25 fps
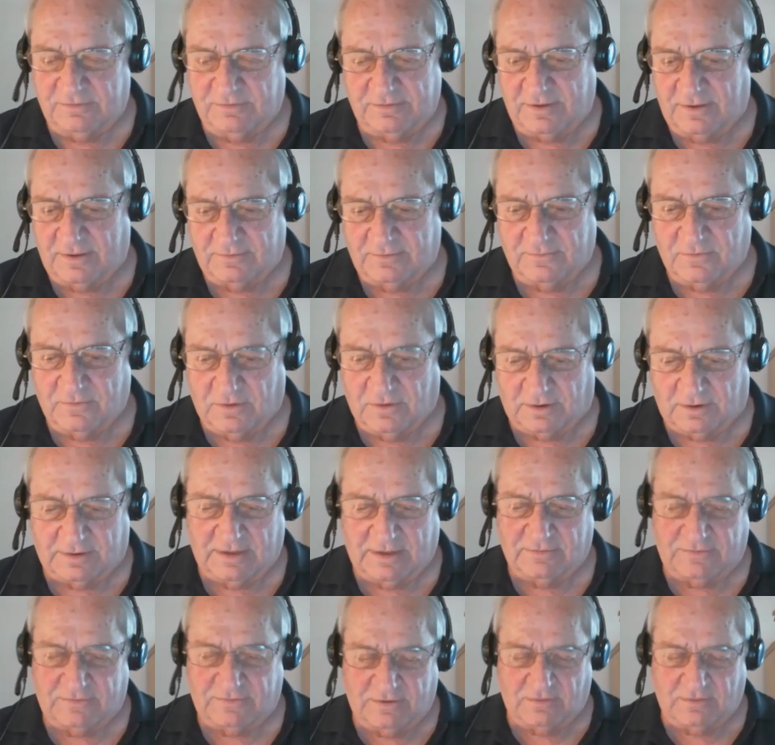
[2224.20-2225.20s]
It doesn't work. They
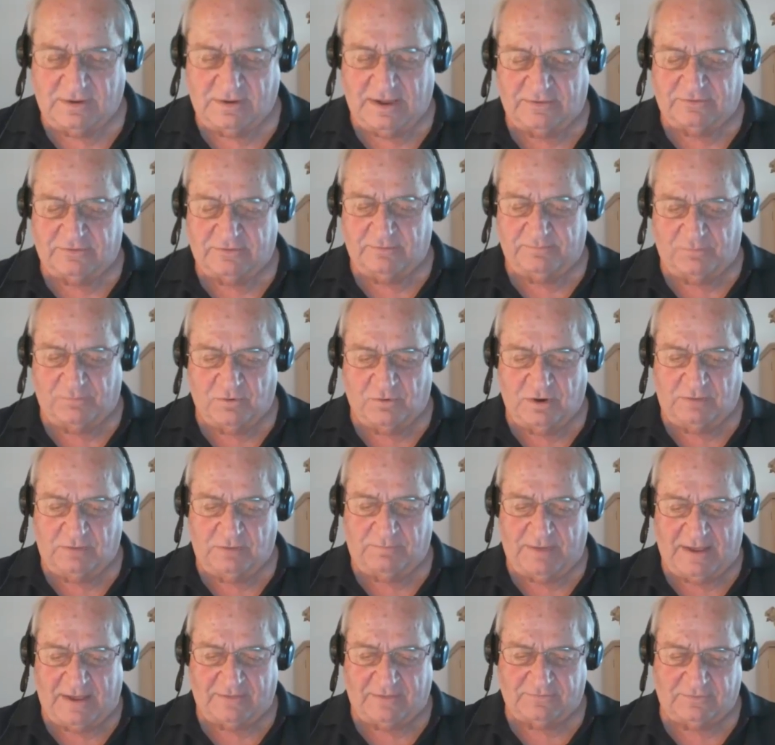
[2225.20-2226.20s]
still got their boarding
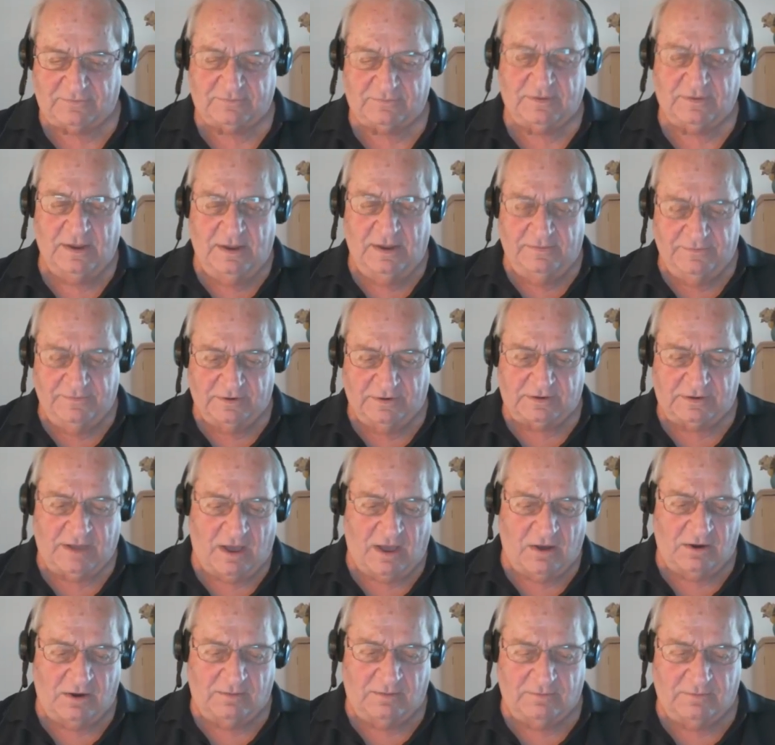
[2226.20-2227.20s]
passes. They're
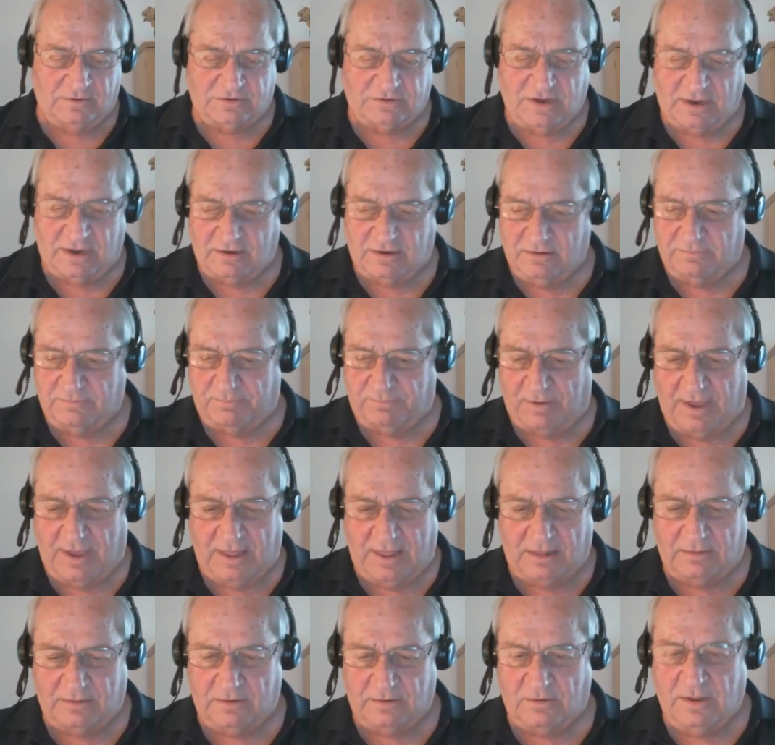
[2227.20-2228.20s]
counting, they're checking the
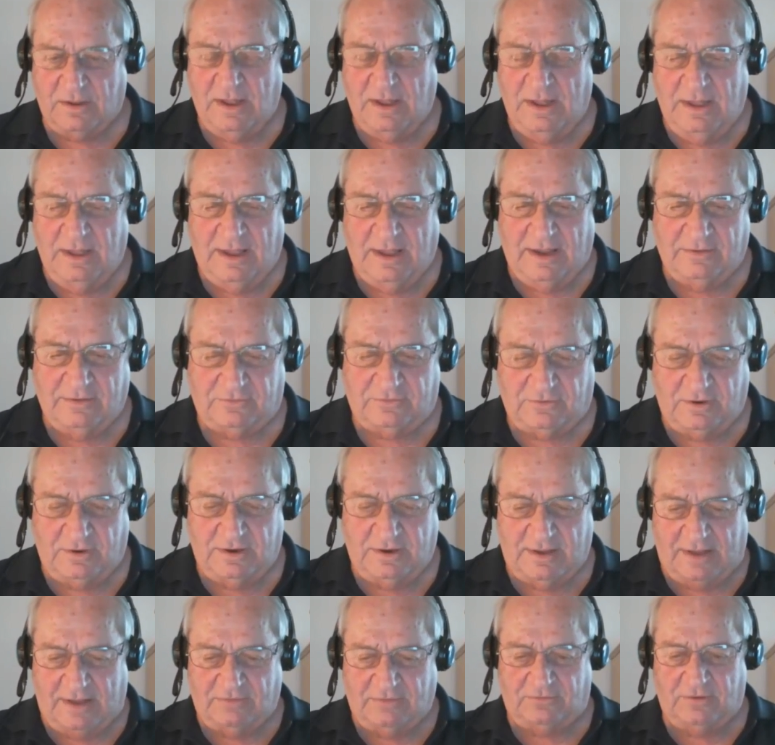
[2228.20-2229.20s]
pile. I stood
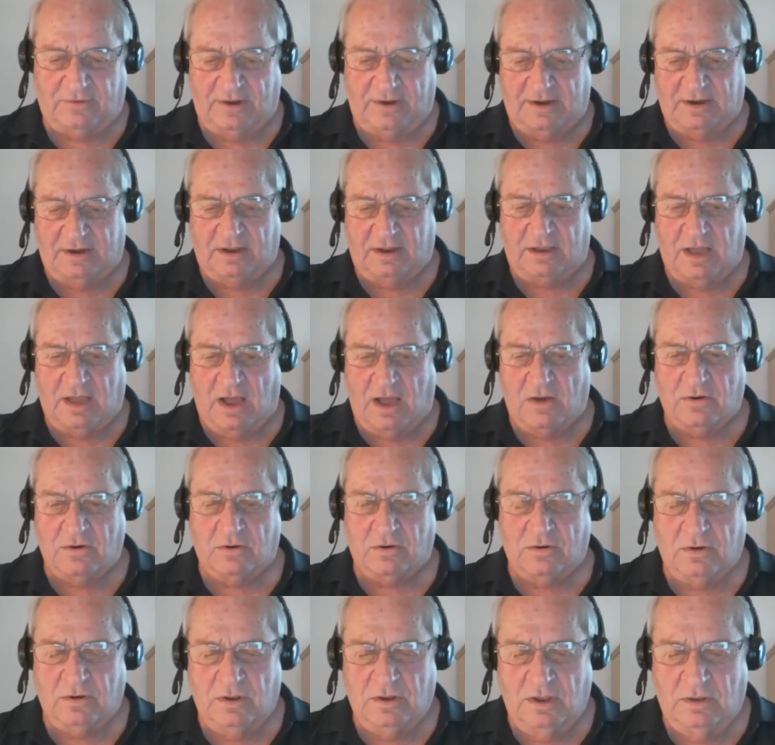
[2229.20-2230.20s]
at a
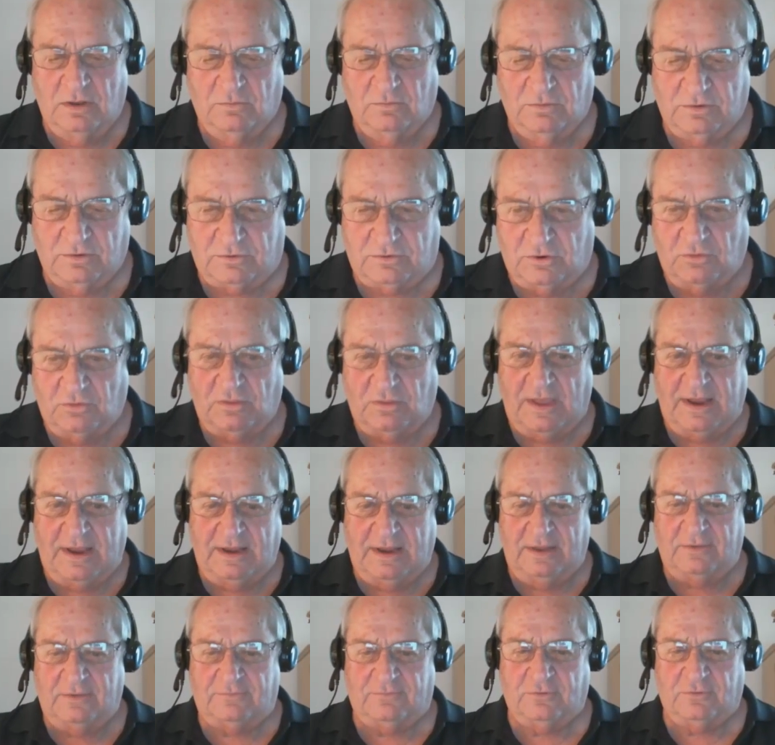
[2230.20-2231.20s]
counter with two
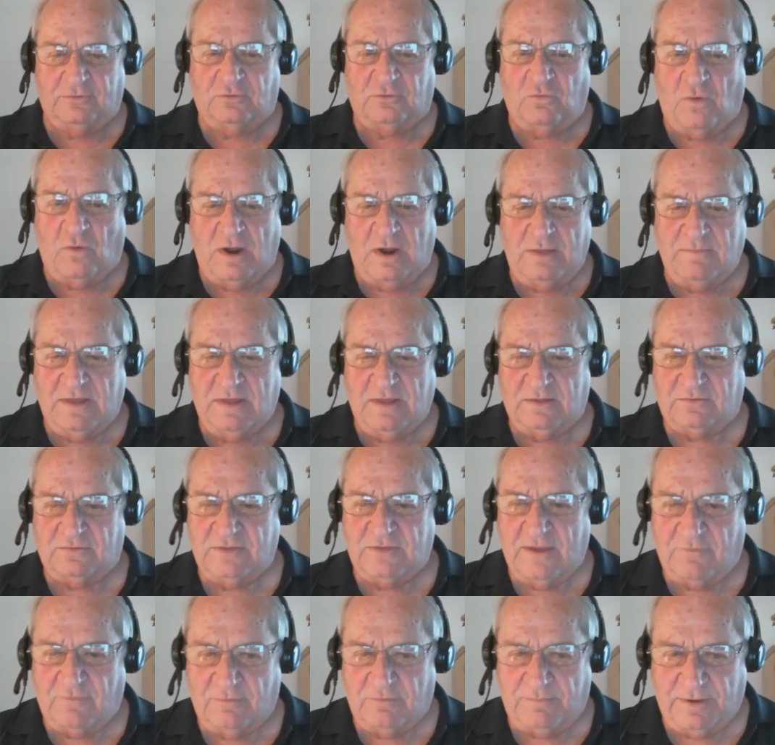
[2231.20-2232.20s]
ladies for 20 minutes,
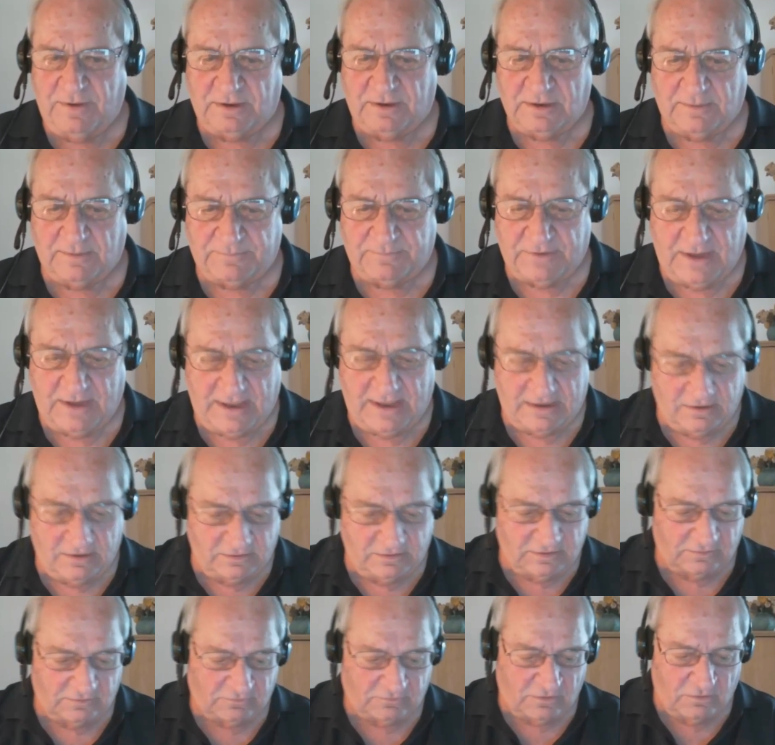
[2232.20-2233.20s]
never picked up the head. They're
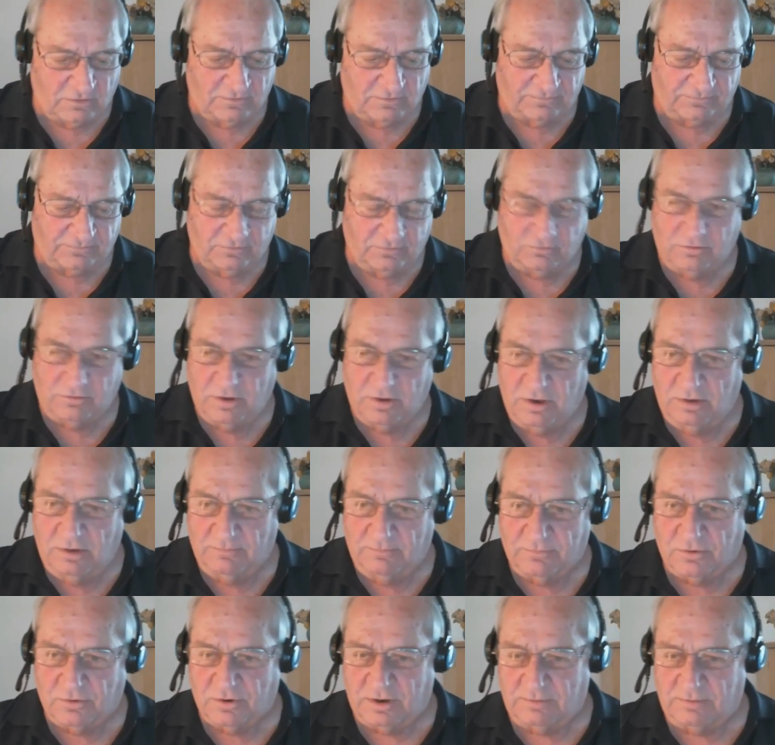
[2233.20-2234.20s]
just going through
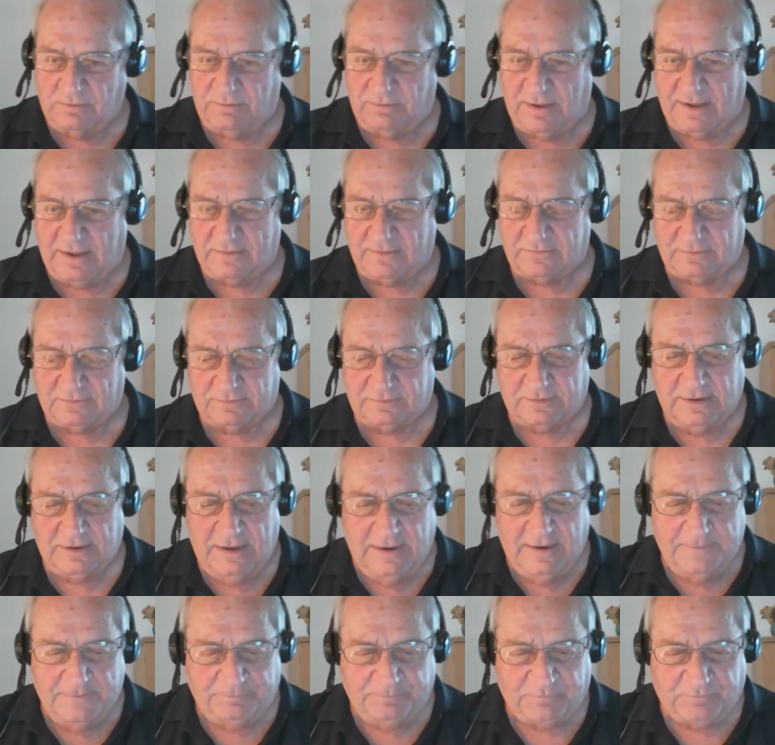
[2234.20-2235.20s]
boarding passes.
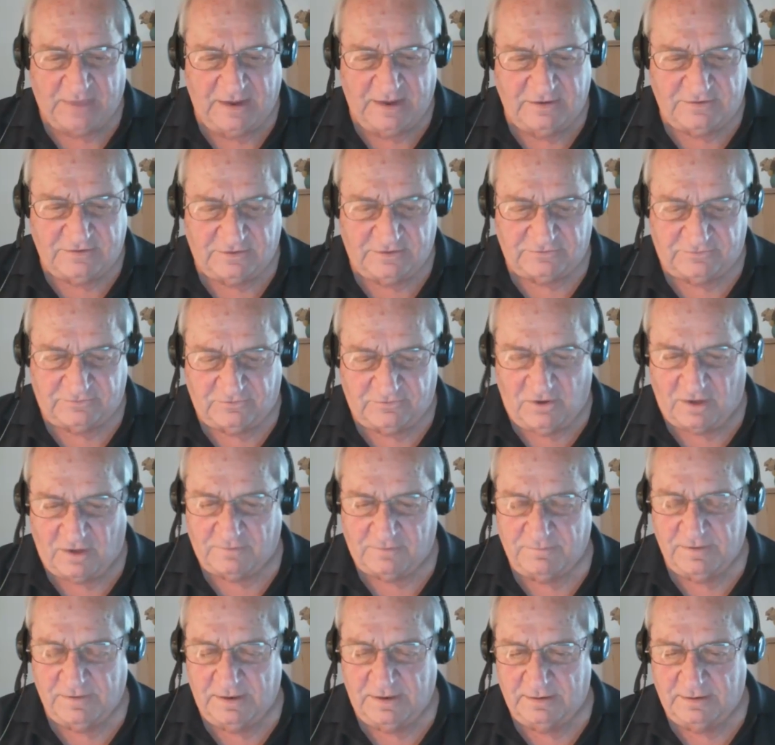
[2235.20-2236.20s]
And it just struck
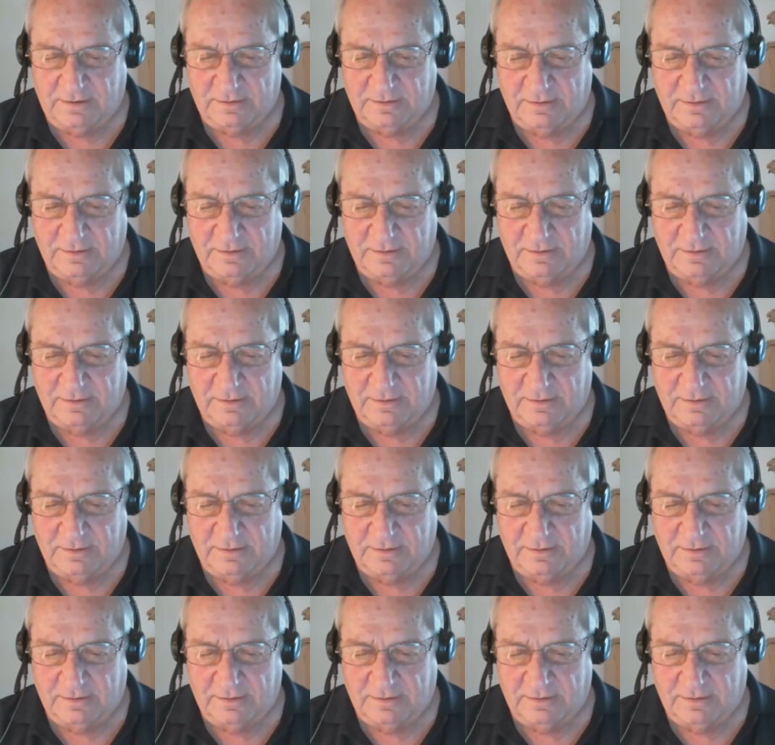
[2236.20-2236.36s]
me